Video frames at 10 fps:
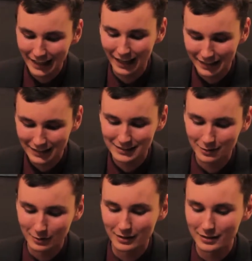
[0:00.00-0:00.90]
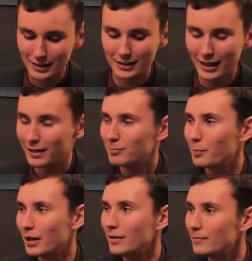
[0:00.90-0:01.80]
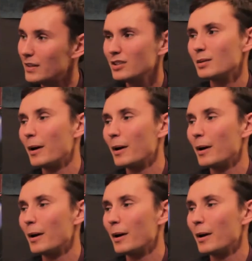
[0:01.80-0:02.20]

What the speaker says: Yeah, that's the real nickname, but it was a